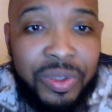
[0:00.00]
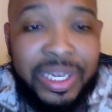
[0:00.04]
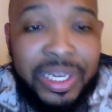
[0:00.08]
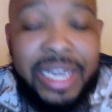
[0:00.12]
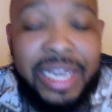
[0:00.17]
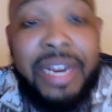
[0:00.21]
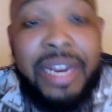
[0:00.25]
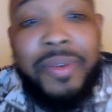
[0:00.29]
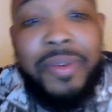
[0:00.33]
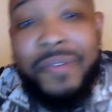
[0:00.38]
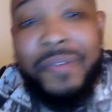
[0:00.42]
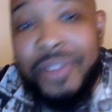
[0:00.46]

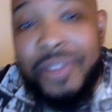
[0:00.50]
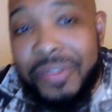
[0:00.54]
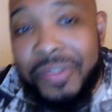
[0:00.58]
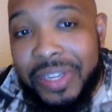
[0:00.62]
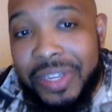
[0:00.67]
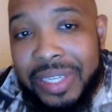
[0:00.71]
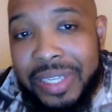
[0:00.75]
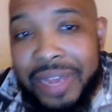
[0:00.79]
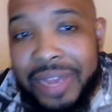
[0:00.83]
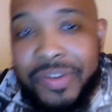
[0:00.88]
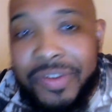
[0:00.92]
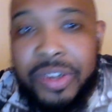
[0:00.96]
010, they were
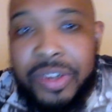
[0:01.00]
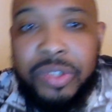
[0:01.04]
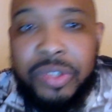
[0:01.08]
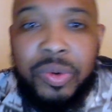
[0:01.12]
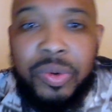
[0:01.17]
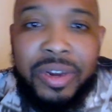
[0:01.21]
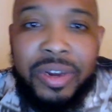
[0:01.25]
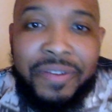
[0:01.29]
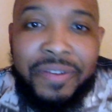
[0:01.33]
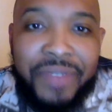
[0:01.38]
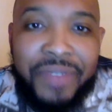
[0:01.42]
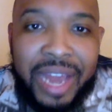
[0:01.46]

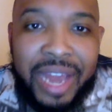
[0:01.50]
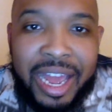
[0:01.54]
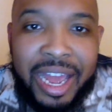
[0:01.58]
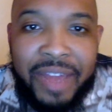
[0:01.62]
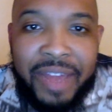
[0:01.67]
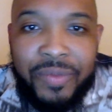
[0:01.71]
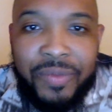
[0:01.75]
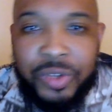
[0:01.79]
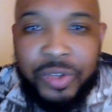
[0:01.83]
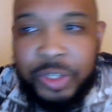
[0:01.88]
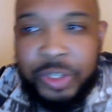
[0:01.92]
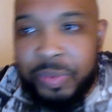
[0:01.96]

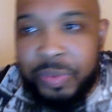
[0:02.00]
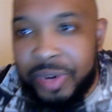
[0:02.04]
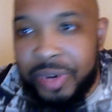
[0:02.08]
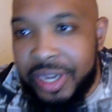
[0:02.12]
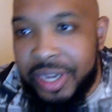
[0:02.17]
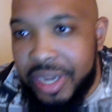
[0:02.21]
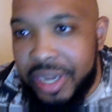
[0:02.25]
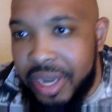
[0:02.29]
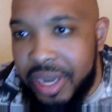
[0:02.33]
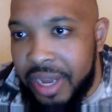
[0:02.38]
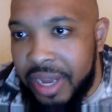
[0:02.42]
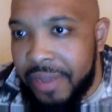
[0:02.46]
57-25, which is
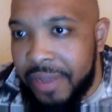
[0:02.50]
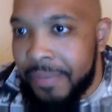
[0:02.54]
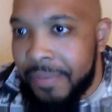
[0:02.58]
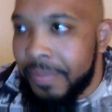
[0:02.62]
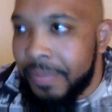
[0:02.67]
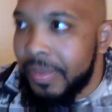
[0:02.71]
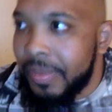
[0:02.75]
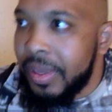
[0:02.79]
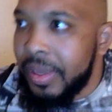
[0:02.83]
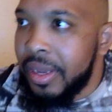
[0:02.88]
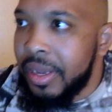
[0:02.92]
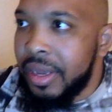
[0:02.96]
pretty good.
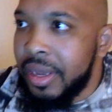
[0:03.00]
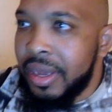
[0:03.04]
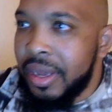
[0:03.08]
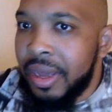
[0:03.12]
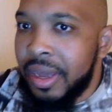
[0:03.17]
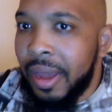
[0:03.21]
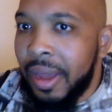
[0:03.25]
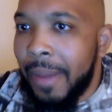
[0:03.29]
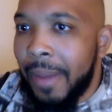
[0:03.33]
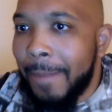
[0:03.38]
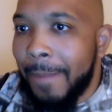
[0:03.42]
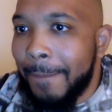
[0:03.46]

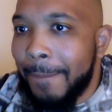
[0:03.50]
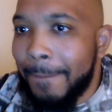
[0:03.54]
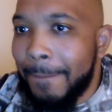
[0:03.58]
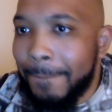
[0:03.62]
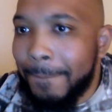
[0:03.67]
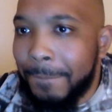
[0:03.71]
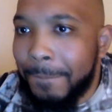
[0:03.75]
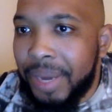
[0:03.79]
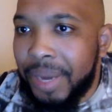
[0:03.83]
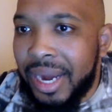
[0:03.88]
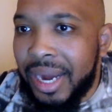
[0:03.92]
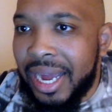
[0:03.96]

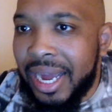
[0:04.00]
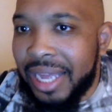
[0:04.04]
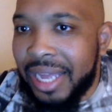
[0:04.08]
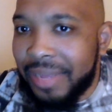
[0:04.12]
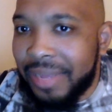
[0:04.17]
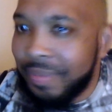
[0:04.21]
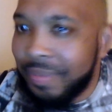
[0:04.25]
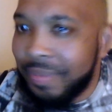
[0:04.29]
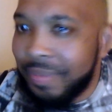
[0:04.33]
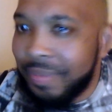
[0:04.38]
But